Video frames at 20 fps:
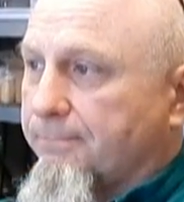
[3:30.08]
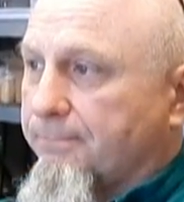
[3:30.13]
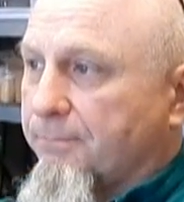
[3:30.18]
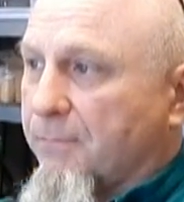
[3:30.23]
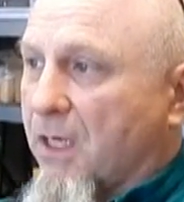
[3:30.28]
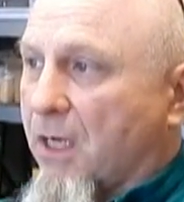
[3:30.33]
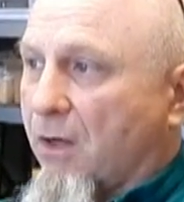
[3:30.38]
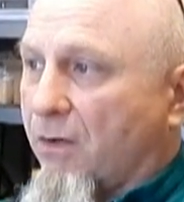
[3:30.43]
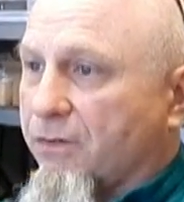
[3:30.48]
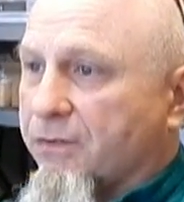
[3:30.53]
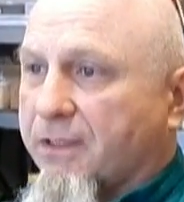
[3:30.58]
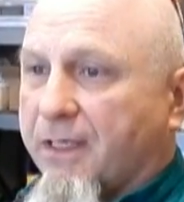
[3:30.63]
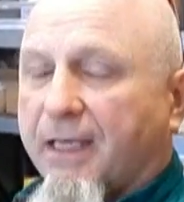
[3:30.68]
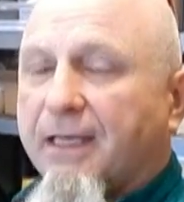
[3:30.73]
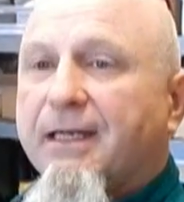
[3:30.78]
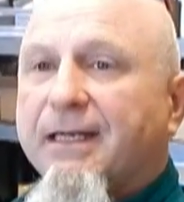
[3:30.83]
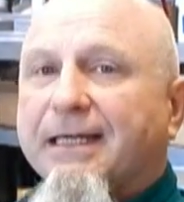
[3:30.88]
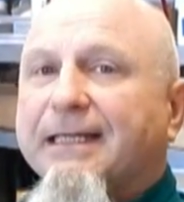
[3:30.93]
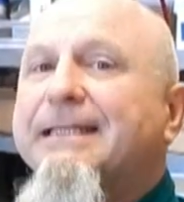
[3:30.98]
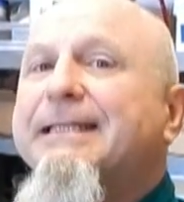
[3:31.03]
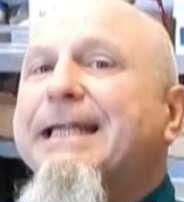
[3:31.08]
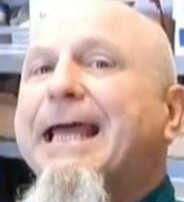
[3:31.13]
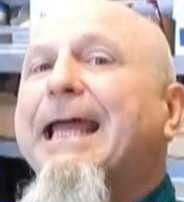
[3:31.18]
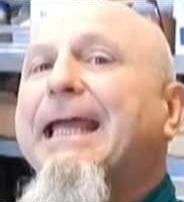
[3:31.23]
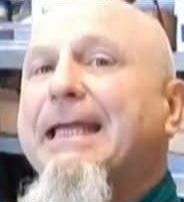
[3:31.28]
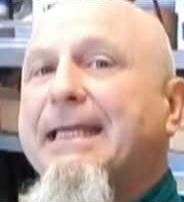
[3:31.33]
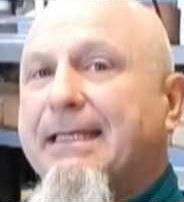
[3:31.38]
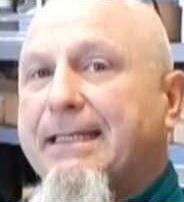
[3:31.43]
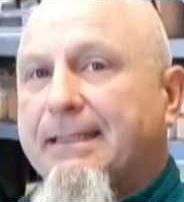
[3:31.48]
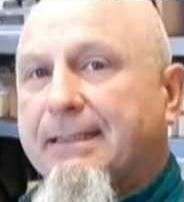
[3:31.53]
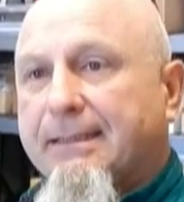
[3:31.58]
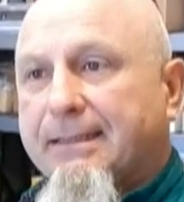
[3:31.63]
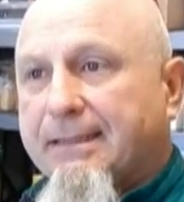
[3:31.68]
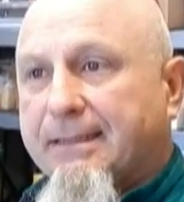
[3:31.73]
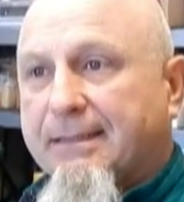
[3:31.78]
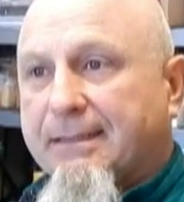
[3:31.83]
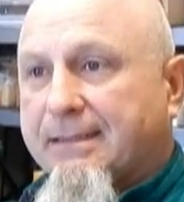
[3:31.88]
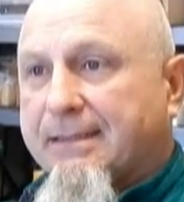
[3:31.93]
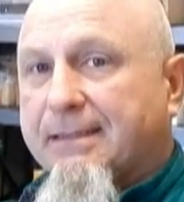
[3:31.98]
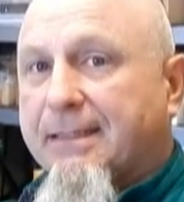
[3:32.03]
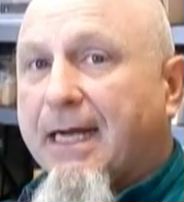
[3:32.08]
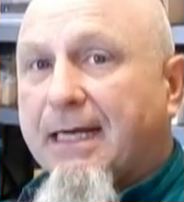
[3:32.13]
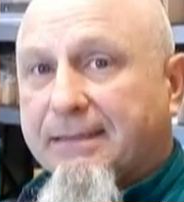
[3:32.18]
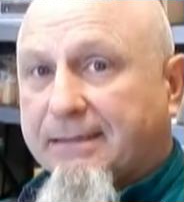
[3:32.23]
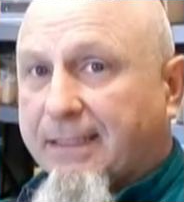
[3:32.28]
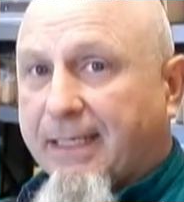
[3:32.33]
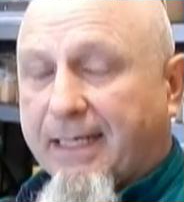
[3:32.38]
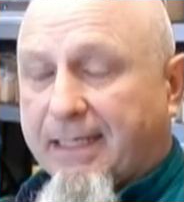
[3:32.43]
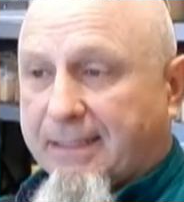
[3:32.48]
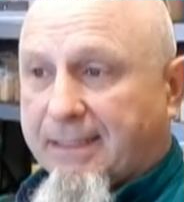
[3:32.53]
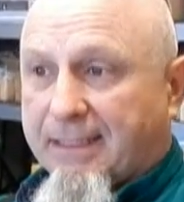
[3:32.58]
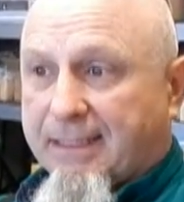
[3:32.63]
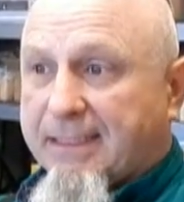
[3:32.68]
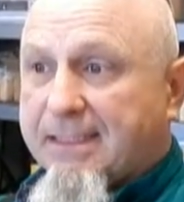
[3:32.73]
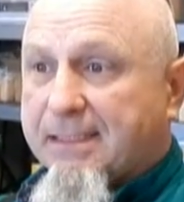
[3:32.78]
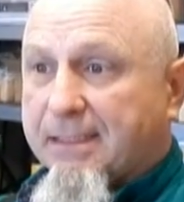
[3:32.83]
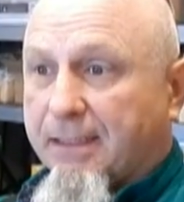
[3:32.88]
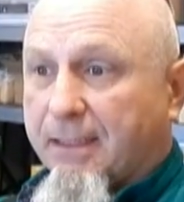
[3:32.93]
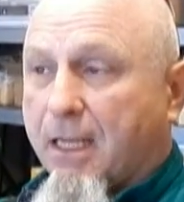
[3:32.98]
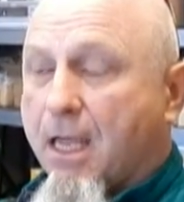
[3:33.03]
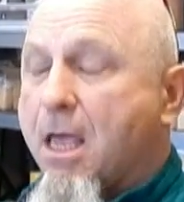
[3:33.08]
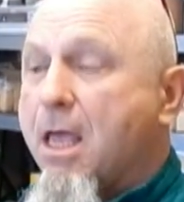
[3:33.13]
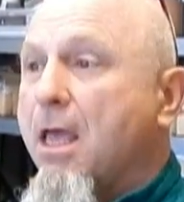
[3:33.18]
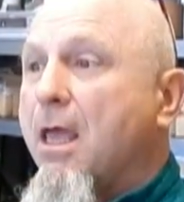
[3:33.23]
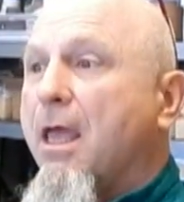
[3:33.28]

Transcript: because getting a date is not that easy.